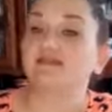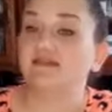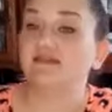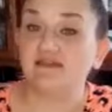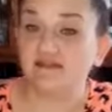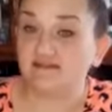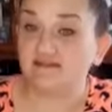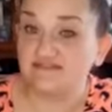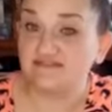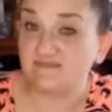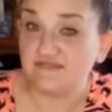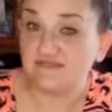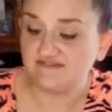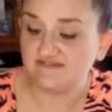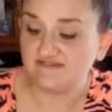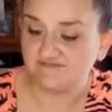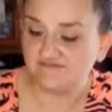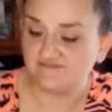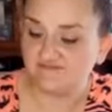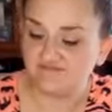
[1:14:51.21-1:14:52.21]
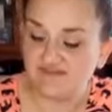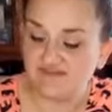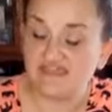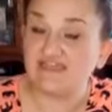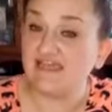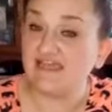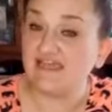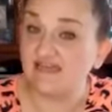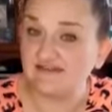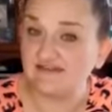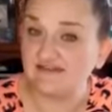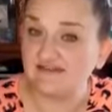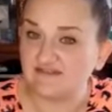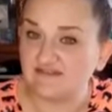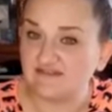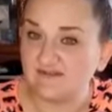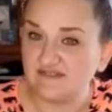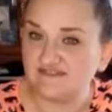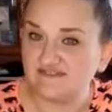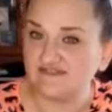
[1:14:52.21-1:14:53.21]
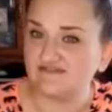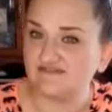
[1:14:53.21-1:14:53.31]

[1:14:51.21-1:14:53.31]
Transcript: Not expensive. They can get expensive.